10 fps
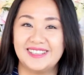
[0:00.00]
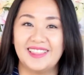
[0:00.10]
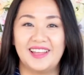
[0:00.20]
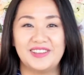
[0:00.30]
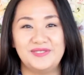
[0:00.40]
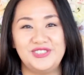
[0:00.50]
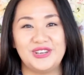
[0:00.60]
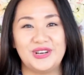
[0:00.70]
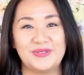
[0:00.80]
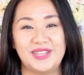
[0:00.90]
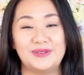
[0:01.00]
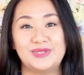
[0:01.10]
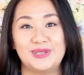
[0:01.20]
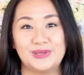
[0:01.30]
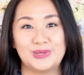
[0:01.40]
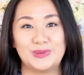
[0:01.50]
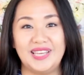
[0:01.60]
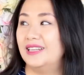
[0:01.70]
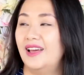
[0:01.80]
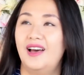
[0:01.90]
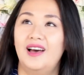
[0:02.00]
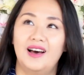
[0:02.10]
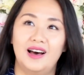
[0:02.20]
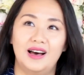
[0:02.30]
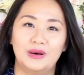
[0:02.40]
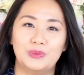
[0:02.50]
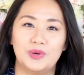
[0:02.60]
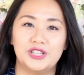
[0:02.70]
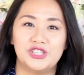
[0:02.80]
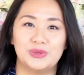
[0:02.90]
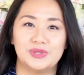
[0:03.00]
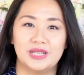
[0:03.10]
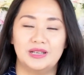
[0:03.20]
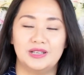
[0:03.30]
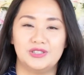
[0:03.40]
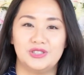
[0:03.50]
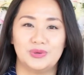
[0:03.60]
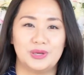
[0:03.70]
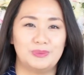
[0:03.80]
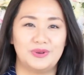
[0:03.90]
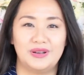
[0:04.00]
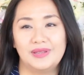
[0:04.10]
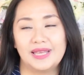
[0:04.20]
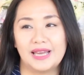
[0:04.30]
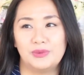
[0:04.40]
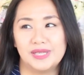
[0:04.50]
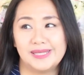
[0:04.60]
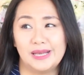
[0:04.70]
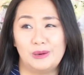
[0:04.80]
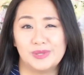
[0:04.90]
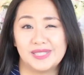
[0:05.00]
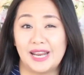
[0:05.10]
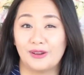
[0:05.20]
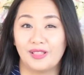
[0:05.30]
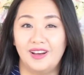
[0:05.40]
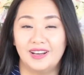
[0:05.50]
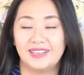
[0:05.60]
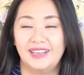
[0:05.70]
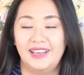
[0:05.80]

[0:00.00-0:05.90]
So a lot of them showed up, and that was so sweet uh, Weir shows uh, showed up around like I want to say almost nine o'clock.